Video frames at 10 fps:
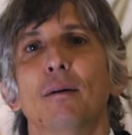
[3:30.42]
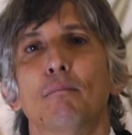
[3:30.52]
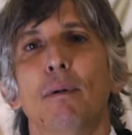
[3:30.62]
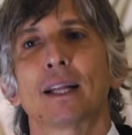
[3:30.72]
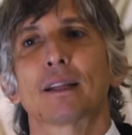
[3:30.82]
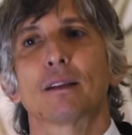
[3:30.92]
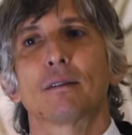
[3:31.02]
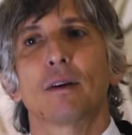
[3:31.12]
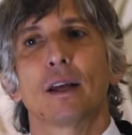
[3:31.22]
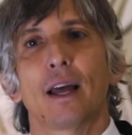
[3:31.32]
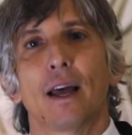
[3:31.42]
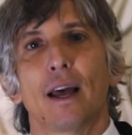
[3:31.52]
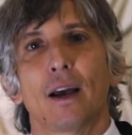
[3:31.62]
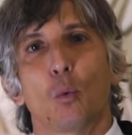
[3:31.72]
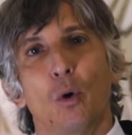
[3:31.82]
but
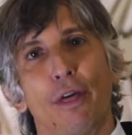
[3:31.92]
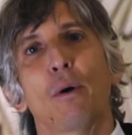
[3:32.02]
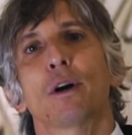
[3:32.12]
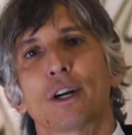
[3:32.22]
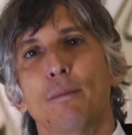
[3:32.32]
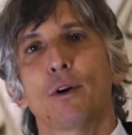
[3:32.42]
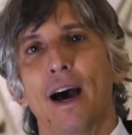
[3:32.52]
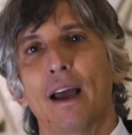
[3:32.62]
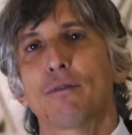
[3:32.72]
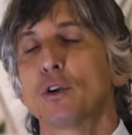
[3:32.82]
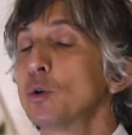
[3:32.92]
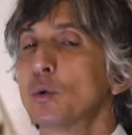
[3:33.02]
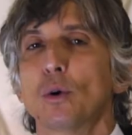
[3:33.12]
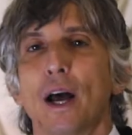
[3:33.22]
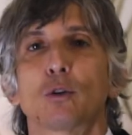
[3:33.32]
with our table knife,
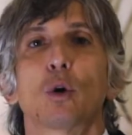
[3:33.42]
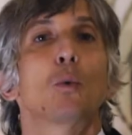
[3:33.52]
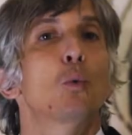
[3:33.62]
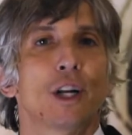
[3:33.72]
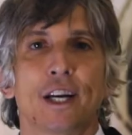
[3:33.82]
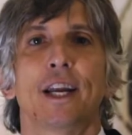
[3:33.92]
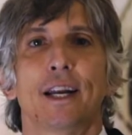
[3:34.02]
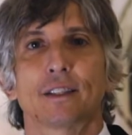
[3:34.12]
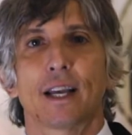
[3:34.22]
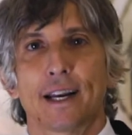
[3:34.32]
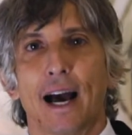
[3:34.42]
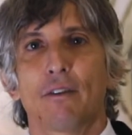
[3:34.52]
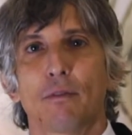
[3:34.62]
you actually wouldn't need a steak knife